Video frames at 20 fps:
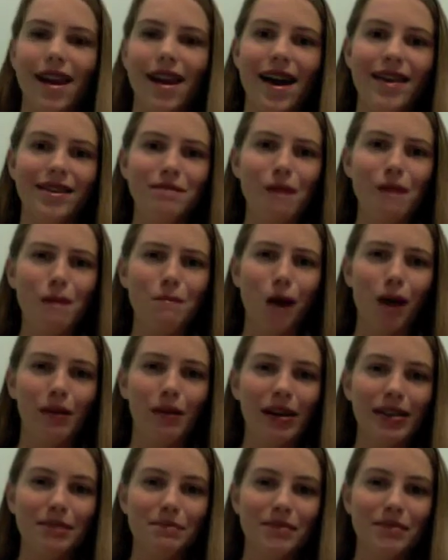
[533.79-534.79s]
I think my mom
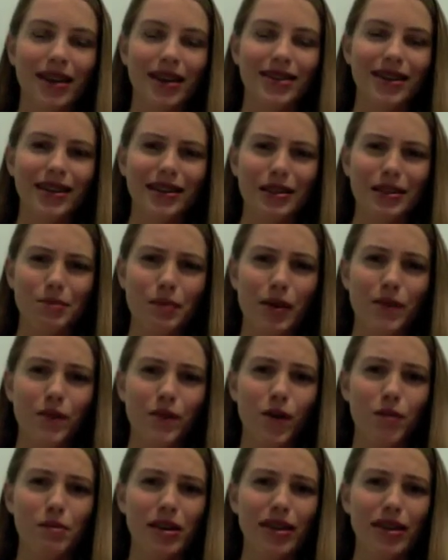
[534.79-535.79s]
had to technically speak
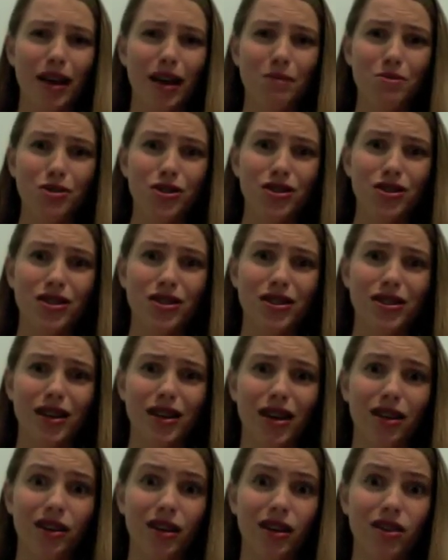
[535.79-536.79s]
for me because I was just
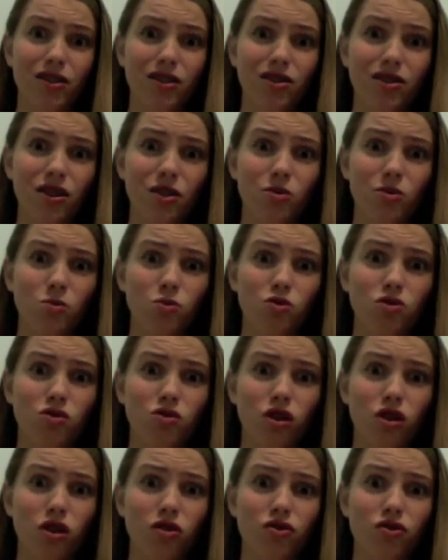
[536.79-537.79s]
still, like, so
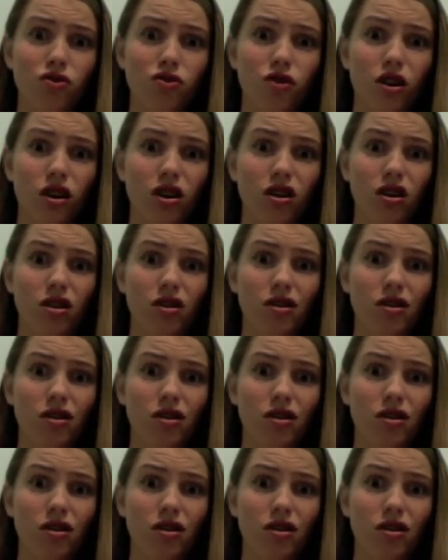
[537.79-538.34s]
starstruck.